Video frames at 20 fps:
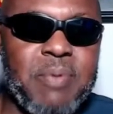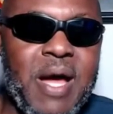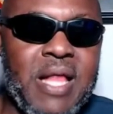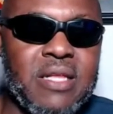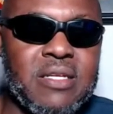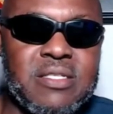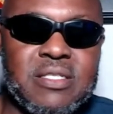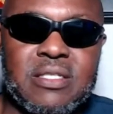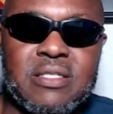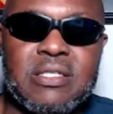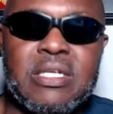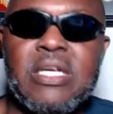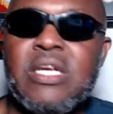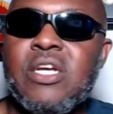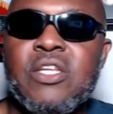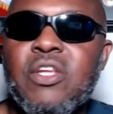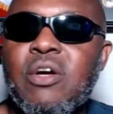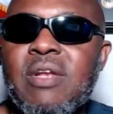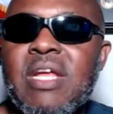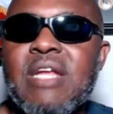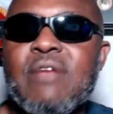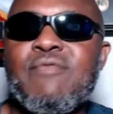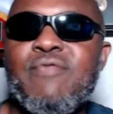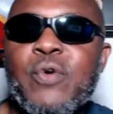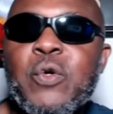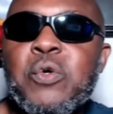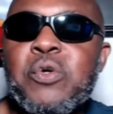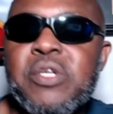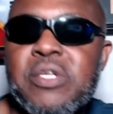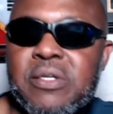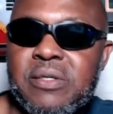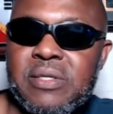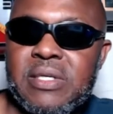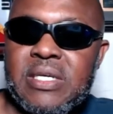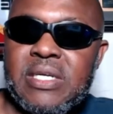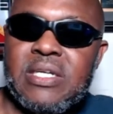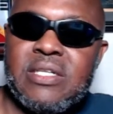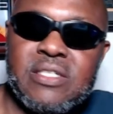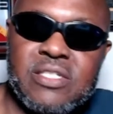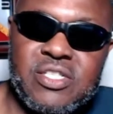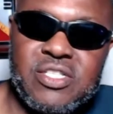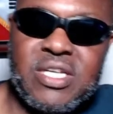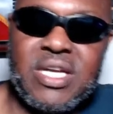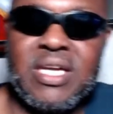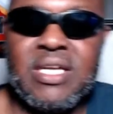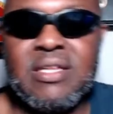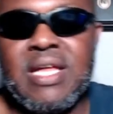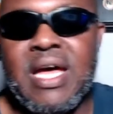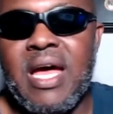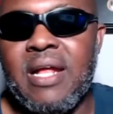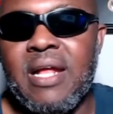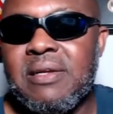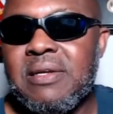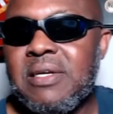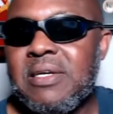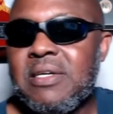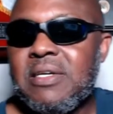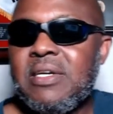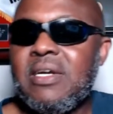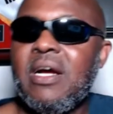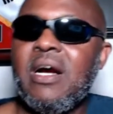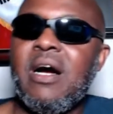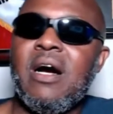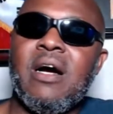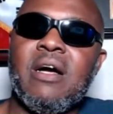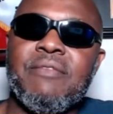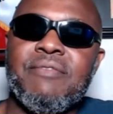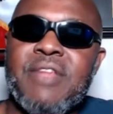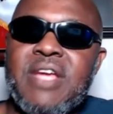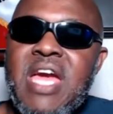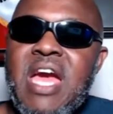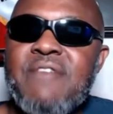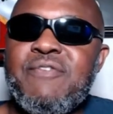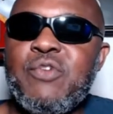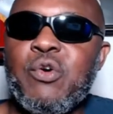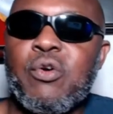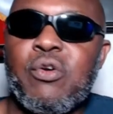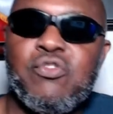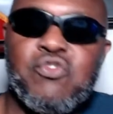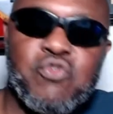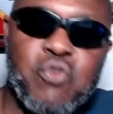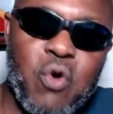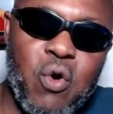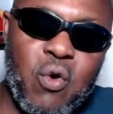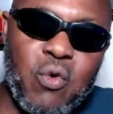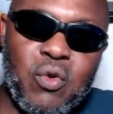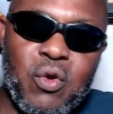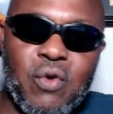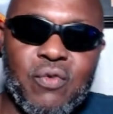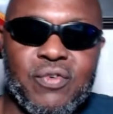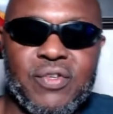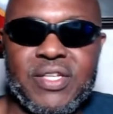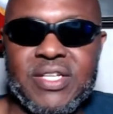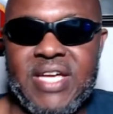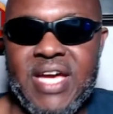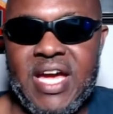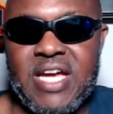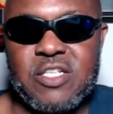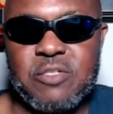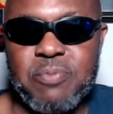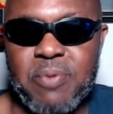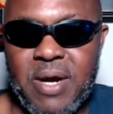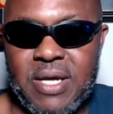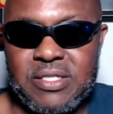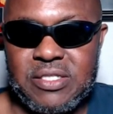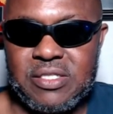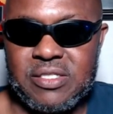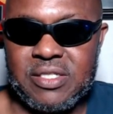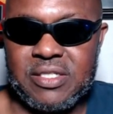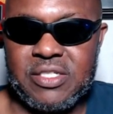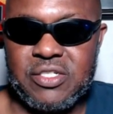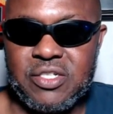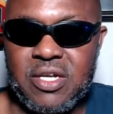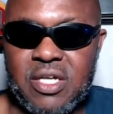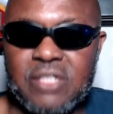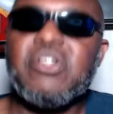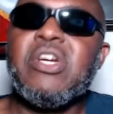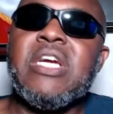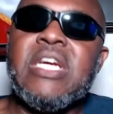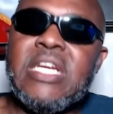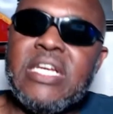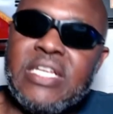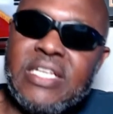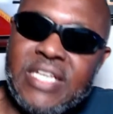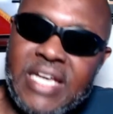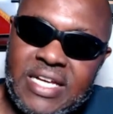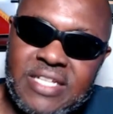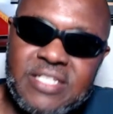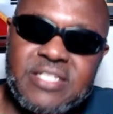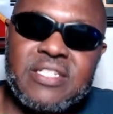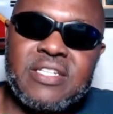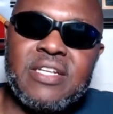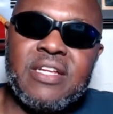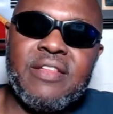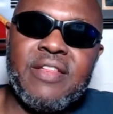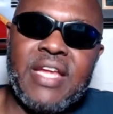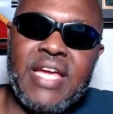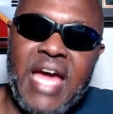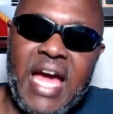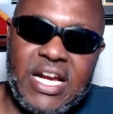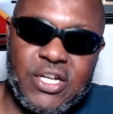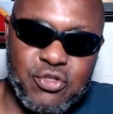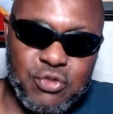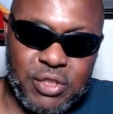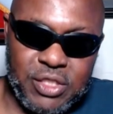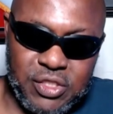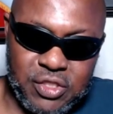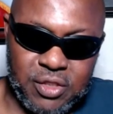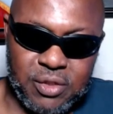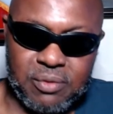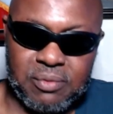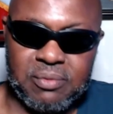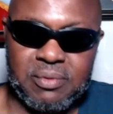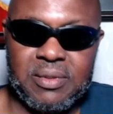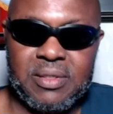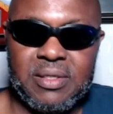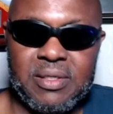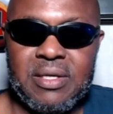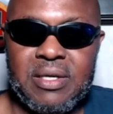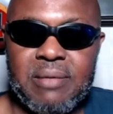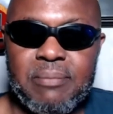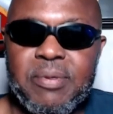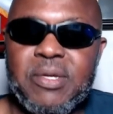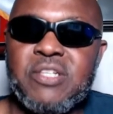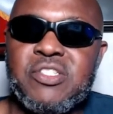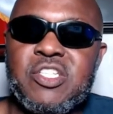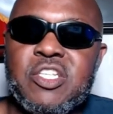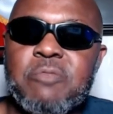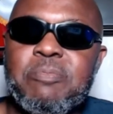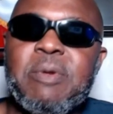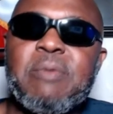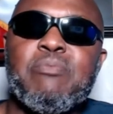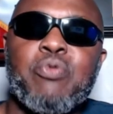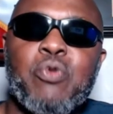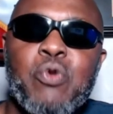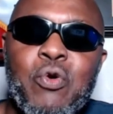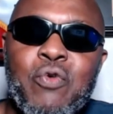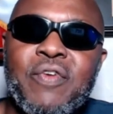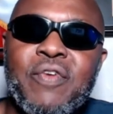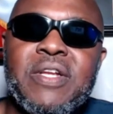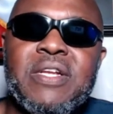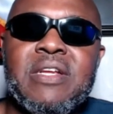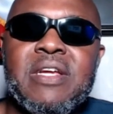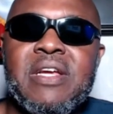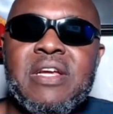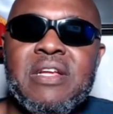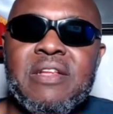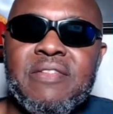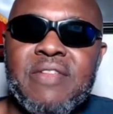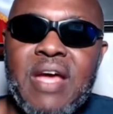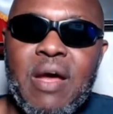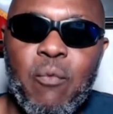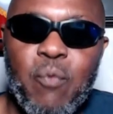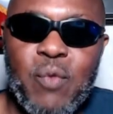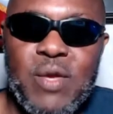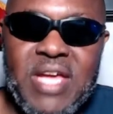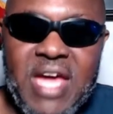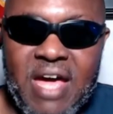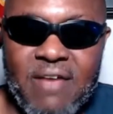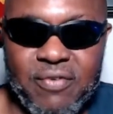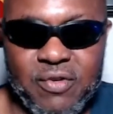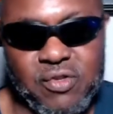policies. Don't let them fool you to say that they have no control over the gas prices in this country. Yes, they actually do, because it's been proven that we have